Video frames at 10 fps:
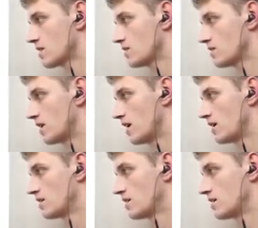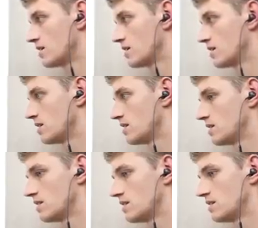Okay.
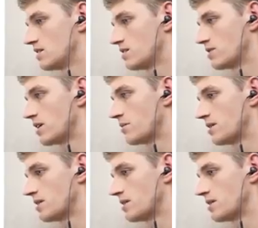Let's slow down a bit.